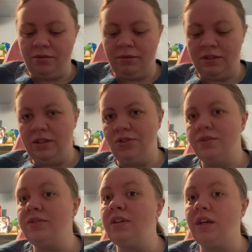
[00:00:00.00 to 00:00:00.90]
and what's
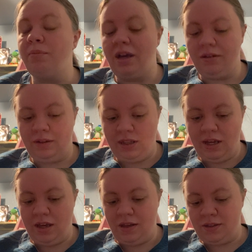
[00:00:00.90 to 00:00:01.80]
interesting about
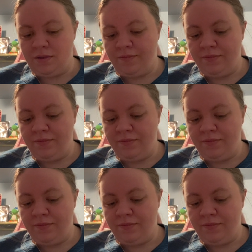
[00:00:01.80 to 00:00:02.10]
these